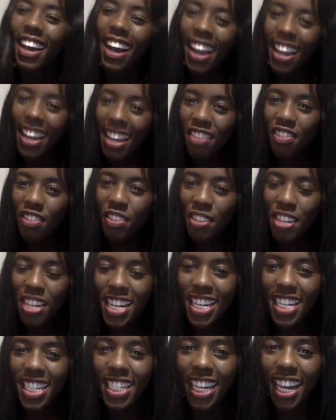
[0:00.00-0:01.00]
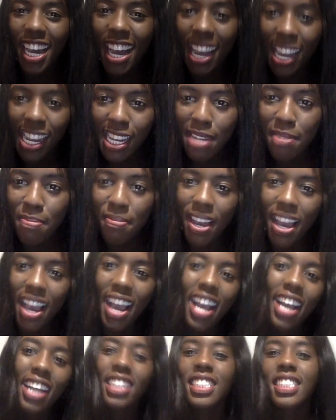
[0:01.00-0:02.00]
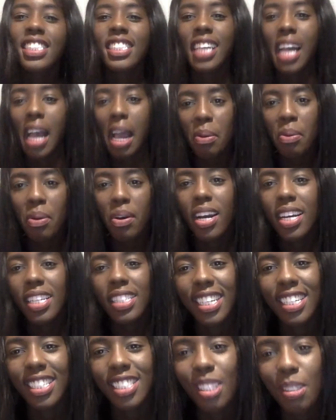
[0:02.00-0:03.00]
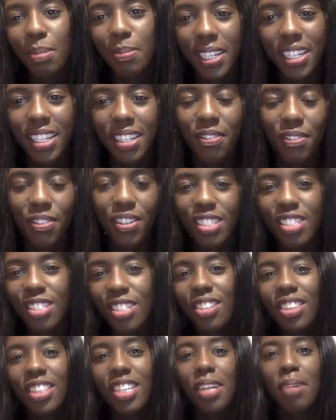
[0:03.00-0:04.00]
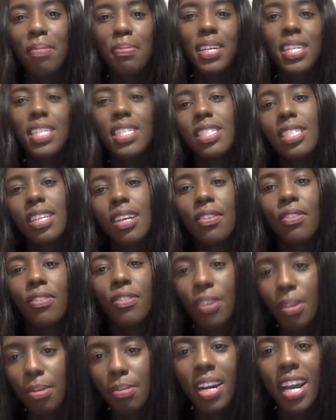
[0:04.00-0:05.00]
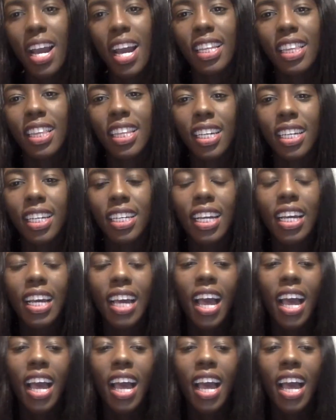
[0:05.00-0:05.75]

Hi everyone, I am back. Taiwo Adeshigban, physical therapist, former athlete,